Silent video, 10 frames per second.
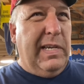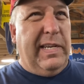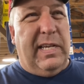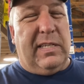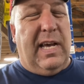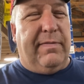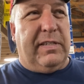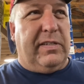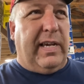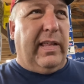It doesn't have to
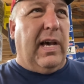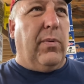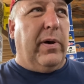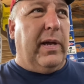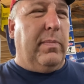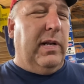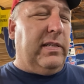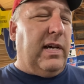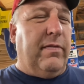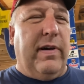stay that way, but it's
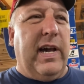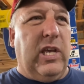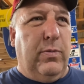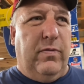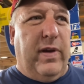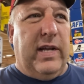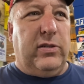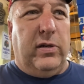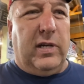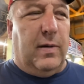got a vacuum advance
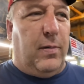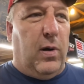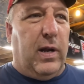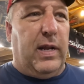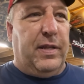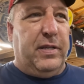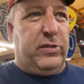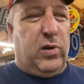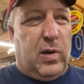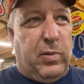hookup on it. And this
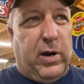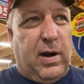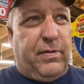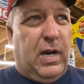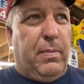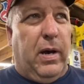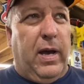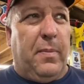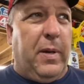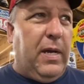carburetor I've got
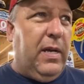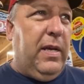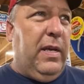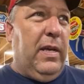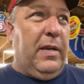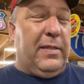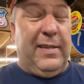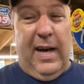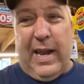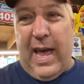behind me does
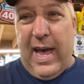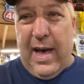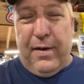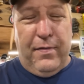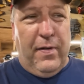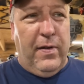not have